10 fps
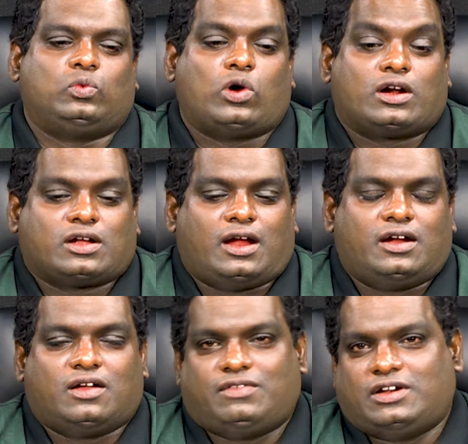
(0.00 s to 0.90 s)
what
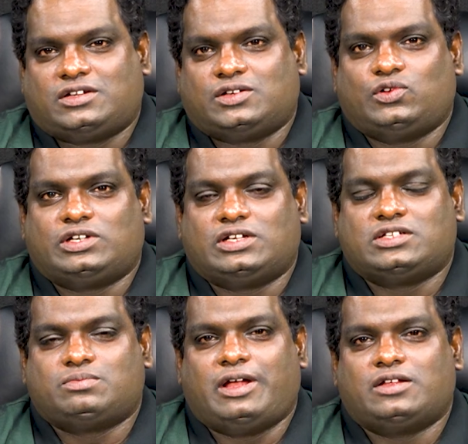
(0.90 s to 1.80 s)
kind of interview it
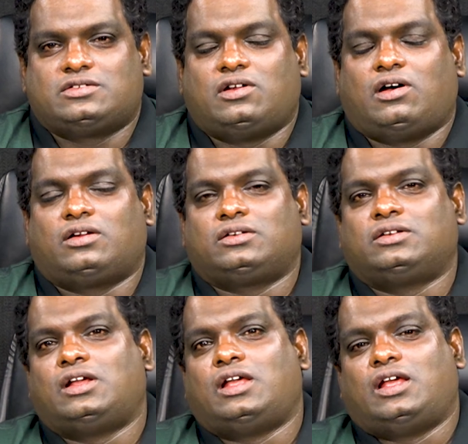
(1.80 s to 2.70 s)
is based on
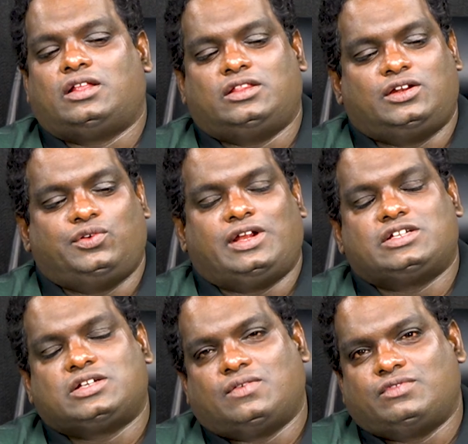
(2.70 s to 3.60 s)
the
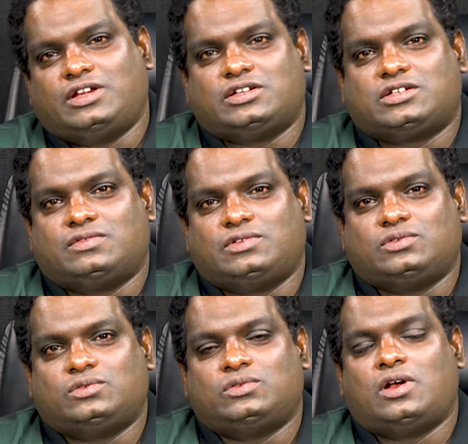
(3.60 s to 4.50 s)
duration of the
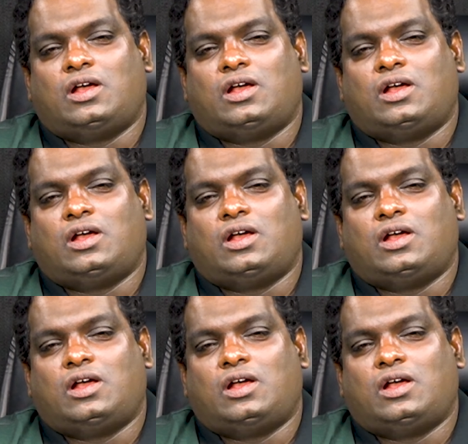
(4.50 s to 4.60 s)
interview,